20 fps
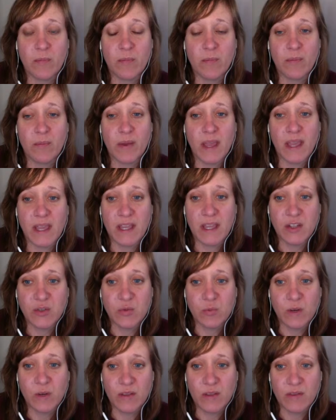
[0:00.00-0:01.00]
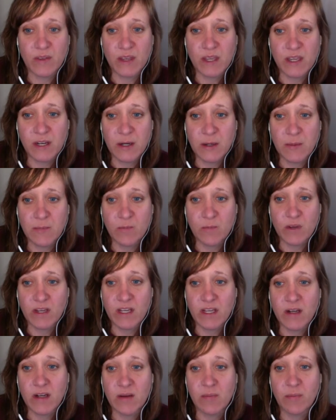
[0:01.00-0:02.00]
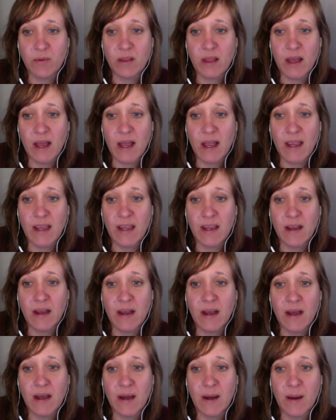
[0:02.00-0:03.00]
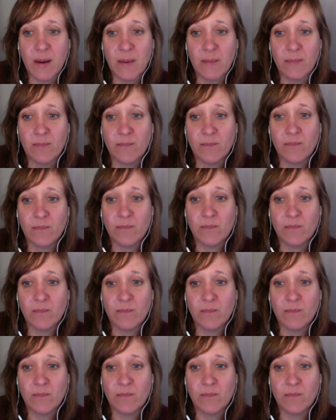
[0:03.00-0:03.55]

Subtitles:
page width here. We can apply the